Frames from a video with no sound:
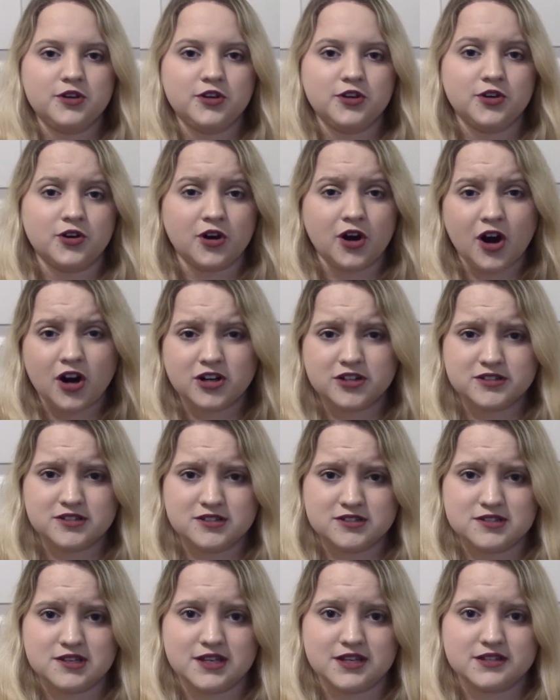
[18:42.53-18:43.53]
your heart
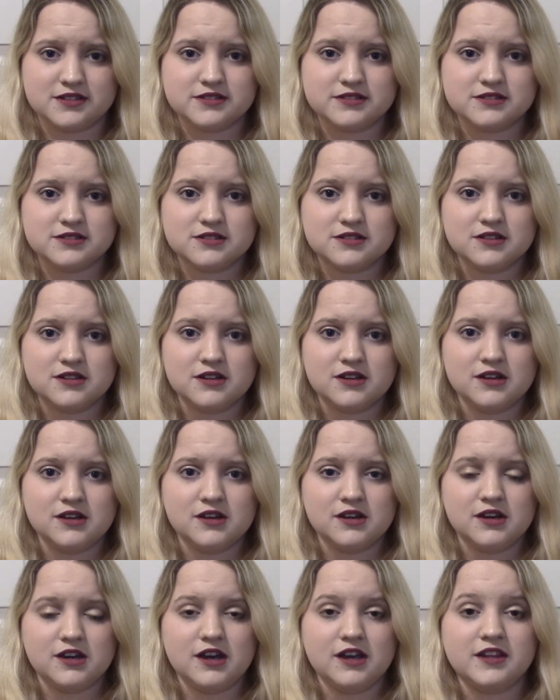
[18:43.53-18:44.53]
sinks,
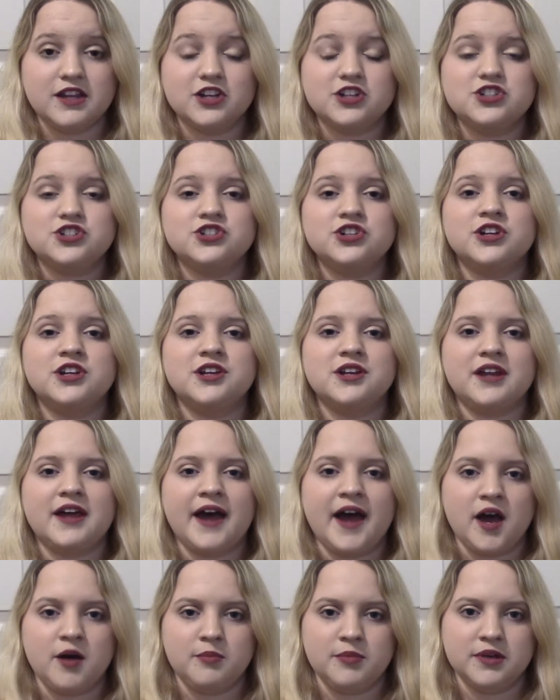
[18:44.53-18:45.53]
and that shouldn't
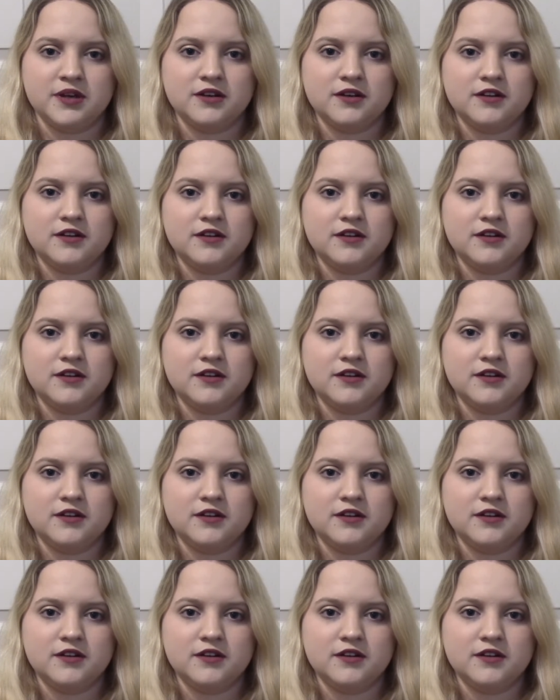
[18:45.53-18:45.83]
happen.